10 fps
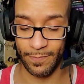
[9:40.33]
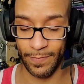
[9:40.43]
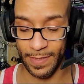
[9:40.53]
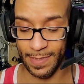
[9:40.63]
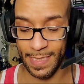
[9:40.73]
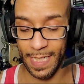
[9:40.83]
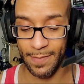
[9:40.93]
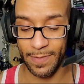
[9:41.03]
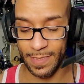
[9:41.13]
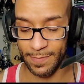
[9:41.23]
by the
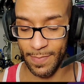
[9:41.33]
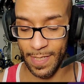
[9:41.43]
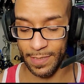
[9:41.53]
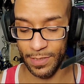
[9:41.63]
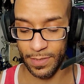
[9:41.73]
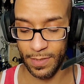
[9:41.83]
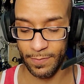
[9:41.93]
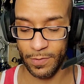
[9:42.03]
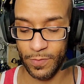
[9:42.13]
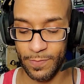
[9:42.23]
time this match
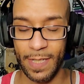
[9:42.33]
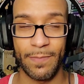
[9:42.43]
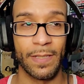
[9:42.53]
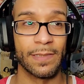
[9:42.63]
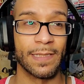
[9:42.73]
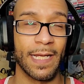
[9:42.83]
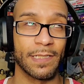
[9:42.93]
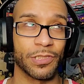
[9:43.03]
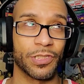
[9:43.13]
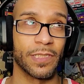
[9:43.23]
between Mike Bailey and
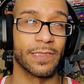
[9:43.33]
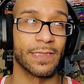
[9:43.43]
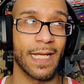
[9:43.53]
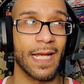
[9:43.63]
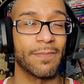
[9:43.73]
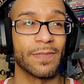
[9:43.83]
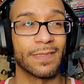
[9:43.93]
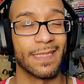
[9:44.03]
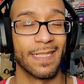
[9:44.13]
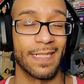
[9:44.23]
Alex Shelley
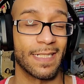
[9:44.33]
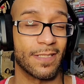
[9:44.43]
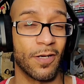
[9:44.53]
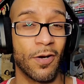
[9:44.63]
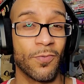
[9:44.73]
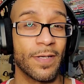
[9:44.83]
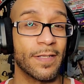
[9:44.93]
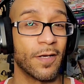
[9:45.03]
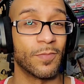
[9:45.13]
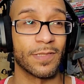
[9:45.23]
happens, like, it's
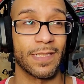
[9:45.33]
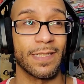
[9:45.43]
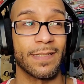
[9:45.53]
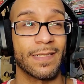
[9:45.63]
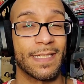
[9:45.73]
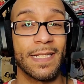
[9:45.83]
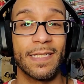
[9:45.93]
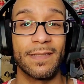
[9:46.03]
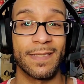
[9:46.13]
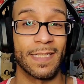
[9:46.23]
already almost like
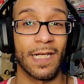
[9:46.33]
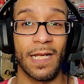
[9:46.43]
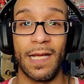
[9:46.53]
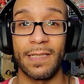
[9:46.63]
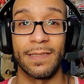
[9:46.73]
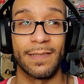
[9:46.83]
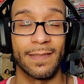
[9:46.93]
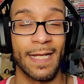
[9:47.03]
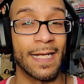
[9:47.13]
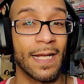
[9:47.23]
10 o'clock
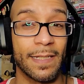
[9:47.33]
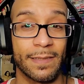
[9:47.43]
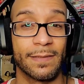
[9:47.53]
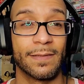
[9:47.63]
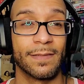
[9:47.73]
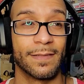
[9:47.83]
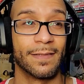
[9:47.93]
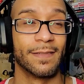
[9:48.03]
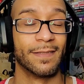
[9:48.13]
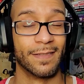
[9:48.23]
at night.
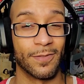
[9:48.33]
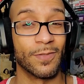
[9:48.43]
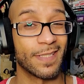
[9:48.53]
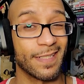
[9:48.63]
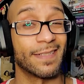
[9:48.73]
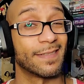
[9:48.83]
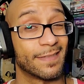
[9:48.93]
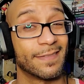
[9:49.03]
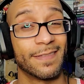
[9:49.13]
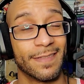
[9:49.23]
So it's like,
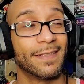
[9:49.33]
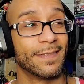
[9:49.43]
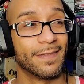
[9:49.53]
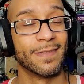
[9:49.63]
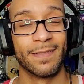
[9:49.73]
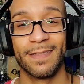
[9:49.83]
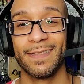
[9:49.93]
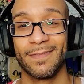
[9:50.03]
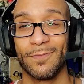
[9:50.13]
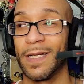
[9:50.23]

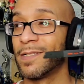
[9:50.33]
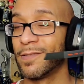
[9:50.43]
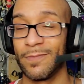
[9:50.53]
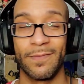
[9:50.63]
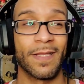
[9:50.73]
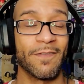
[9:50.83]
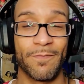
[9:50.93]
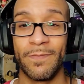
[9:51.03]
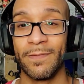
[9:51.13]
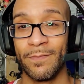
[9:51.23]
mind you,
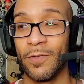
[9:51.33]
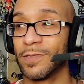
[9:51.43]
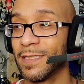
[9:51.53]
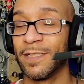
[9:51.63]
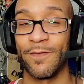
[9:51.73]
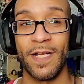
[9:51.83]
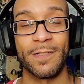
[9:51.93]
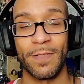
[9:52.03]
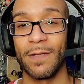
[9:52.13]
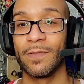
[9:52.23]
most of these
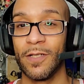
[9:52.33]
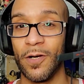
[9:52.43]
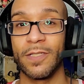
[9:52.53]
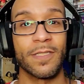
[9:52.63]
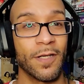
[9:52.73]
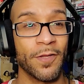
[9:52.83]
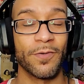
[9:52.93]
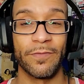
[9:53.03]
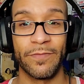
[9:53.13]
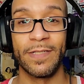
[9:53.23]
fans probably gone to
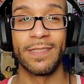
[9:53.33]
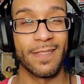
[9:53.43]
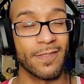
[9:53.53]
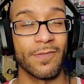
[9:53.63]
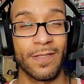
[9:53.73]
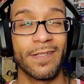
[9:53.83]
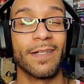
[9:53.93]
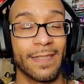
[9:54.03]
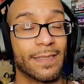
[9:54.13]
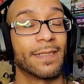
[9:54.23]
other events, so
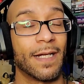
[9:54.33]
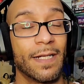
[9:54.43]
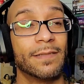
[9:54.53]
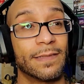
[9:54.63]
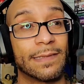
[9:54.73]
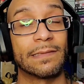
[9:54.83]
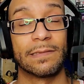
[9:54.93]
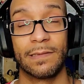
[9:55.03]
they're like kind of like,